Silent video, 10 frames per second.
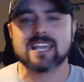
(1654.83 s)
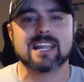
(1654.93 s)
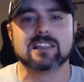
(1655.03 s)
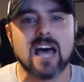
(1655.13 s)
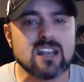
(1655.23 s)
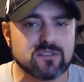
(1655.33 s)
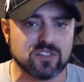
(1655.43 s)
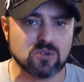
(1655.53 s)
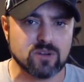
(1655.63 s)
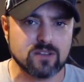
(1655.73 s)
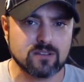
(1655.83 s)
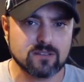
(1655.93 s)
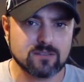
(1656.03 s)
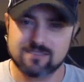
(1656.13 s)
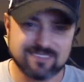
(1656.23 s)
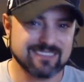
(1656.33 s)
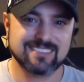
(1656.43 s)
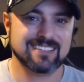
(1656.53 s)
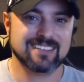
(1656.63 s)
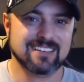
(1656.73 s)
it in lighter fluid,
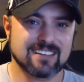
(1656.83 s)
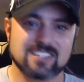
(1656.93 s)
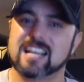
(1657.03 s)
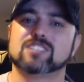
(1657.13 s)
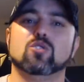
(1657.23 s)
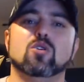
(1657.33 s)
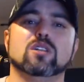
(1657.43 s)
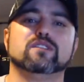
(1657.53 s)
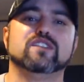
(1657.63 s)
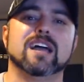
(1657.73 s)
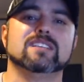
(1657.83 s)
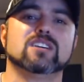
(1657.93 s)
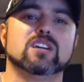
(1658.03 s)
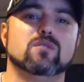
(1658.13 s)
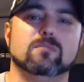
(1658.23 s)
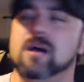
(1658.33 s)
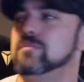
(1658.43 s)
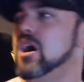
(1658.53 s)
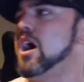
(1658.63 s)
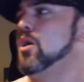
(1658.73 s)
because that's all the fans are going to
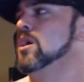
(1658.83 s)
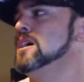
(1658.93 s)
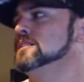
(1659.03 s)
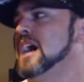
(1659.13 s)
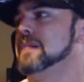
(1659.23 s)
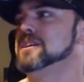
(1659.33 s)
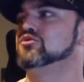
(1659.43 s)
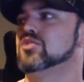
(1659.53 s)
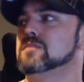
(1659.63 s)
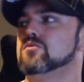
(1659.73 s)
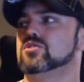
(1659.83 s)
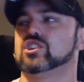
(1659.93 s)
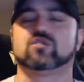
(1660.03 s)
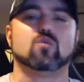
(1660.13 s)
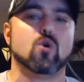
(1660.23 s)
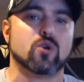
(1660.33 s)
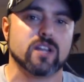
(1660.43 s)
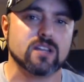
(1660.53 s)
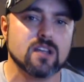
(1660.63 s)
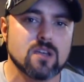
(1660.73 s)
remember. Oh, Tommy Dreamer was
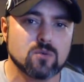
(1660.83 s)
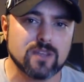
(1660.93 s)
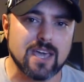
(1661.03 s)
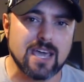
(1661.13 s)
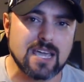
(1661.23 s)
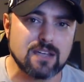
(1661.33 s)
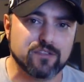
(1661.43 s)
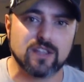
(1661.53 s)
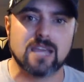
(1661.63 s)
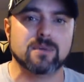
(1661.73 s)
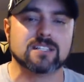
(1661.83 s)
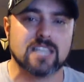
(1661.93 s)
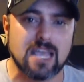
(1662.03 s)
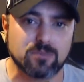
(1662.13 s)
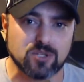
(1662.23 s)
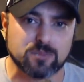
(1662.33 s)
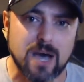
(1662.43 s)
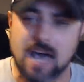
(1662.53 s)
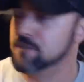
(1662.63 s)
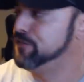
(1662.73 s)
thwarted with a flaming table
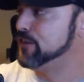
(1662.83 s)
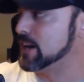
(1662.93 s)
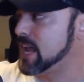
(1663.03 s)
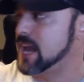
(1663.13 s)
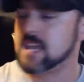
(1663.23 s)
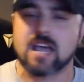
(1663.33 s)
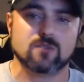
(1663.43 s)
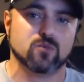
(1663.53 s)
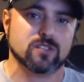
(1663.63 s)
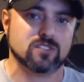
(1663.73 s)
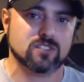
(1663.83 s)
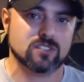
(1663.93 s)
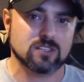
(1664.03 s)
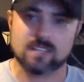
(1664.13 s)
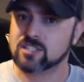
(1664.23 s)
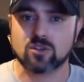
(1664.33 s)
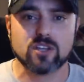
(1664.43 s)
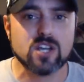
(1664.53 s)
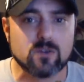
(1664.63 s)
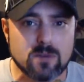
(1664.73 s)
spot. Fuck Eddie Edwards. That's all they're
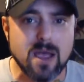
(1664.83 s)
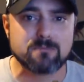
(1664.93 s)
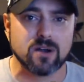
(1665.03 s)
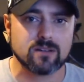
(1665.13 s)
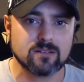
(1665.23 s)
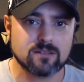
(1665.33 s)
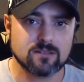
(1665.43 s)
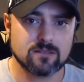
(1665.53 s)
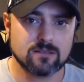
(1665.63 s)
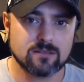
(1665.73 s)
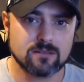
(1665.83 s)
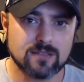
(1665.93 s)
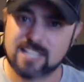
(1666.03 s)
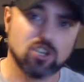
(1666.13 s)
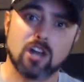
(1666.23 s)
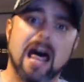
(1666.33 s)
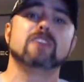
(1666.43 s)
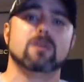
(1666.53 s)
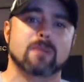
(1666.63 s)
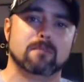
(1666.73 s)
going to remember. That's all I
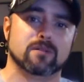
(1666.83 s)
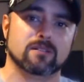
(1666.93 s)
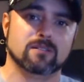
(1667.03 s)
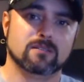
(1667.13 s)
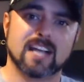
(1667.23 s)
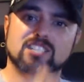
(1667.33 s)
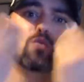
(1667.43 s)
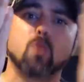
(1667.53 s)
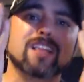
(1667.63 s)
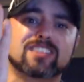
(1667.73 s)
remember. That's the one